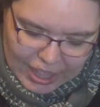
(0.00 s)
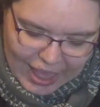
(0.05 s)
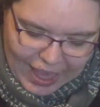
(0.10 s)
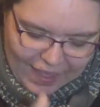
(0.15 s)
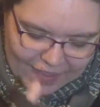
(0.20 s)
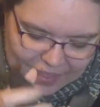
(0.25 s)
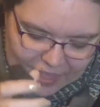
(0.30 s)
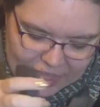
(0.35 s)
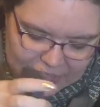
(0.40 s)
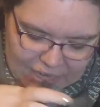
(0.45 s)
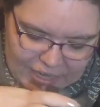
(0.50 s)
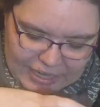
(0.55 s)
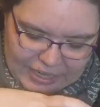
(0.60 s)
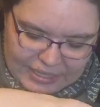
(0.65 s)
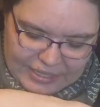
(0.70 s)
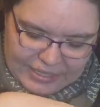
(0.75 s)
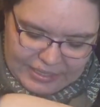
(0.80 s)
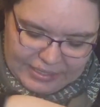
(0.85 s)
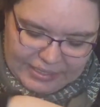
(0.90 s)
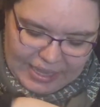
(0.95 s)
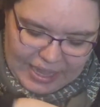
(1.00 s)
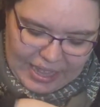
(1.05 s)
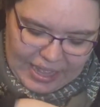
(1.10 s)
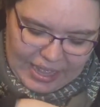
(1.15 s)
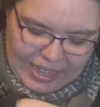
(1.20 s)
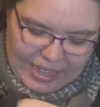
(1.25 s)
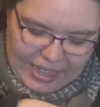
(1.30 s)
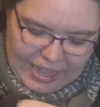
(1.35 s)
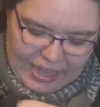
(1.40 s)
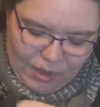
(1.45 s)
And that is
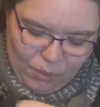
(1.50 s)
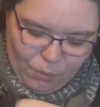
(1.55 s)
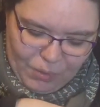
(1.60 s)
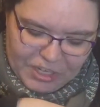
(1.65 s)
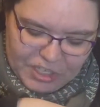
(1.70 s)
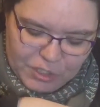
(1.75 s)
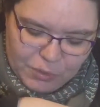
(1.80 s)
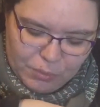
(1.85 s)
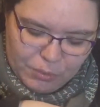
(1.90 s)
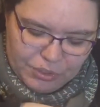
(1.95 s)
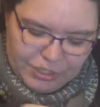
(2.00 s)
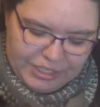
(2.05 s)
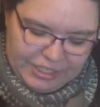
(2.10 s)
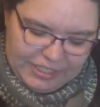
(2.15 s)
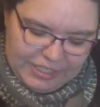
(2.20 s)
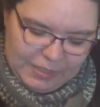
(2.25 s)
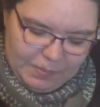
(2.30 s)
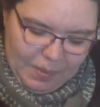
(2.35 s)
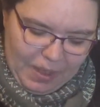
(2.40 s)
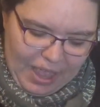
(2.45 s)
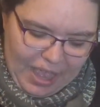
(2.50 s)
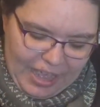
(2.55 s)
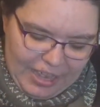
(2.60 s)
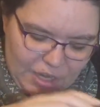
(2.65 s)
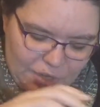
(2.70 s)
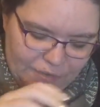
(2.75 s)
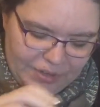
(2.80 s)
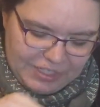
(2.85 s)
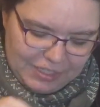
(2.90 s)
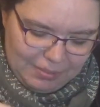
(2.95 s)
a Winterwood
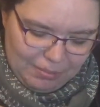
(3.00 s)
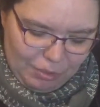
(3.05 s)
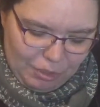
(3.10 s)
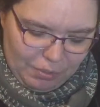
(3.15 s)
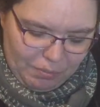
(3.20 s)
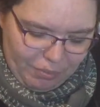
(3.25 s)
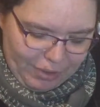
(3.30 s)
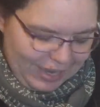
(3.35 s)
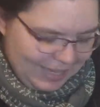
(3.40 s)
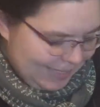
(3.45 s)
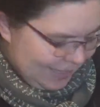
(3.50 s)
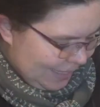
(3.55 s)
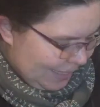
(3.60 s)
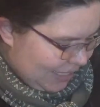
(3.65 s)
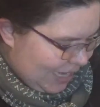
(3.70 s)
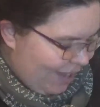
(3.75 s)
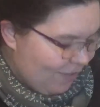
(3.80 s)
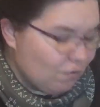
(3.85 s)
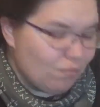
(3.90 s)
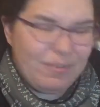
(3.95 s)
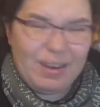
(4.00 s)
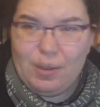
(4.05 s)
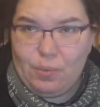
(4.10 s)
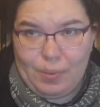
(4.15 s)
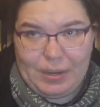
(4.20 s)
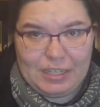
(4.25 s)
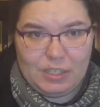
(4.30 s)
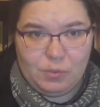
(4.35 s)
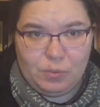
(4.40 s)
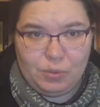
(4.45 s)
inspired crescent moon bracelet. I haven't read
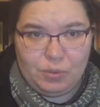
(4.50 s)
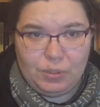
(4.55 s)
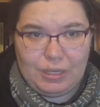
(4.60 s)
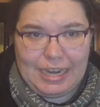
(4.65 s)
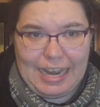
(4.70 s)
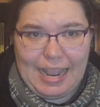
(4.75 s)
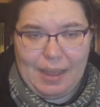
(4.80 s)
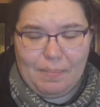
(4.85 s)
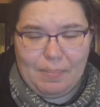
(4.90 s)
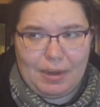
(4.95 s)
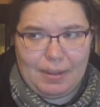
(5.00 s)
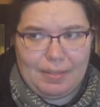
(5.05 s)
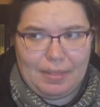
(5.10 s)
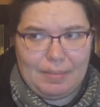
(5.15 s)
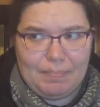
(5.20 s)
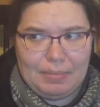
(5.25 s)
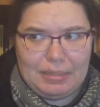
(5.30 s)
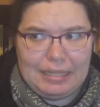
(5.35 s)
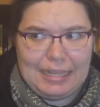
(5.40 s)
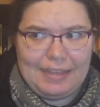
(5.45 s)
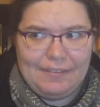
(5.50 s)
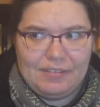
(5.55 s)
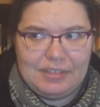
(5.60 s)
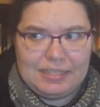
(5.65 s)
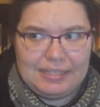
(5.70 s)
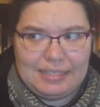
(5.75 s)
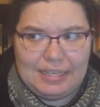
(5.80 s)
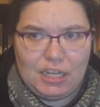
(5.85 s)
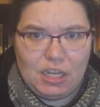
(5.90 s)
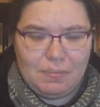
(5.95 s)
Winterwood yet, but I believe
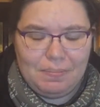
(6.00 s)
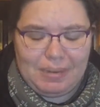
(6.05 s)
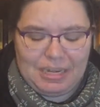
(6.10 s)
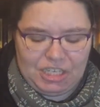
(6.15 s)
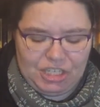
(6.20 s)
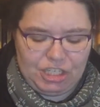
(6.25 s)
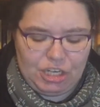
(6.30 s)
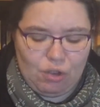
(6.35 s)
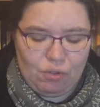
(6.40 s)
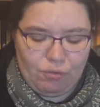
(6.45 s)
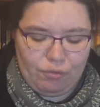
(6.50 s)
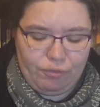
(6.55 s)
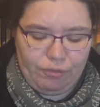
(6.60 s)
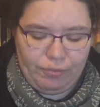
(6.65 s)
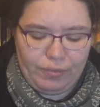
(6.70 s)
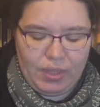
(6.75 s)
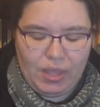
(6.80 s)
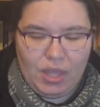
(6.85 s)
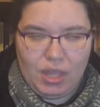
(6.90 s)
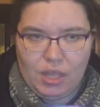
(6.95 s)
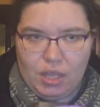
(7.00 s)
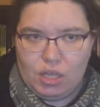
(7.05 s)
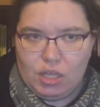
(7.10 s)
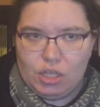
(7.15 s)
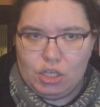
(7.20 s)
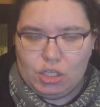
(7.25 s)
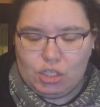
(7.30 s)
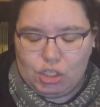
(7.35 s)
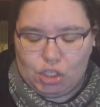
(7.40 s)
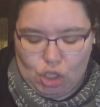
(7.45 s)
it's sitting on my shelf.
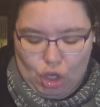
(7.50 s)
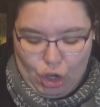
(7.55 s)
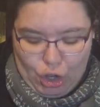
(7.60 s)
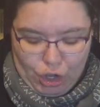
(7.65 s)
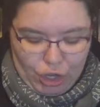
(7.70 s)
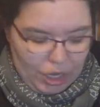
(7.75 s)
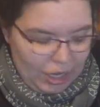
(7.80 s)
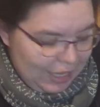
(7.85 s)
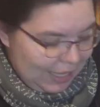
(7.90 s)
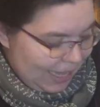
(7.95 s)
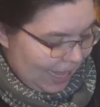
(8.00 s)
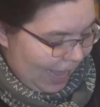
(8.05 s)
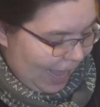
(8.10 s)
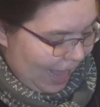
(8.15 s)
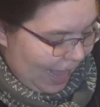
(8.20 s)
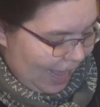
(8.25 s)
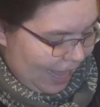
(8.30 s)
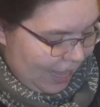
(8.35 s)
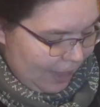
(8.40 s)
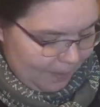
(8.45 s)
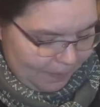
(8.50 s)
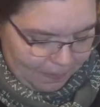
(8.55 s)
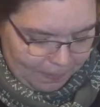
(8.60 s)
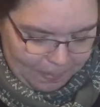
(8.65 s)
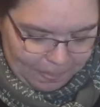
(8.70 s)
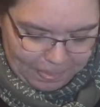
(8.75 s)
So yay.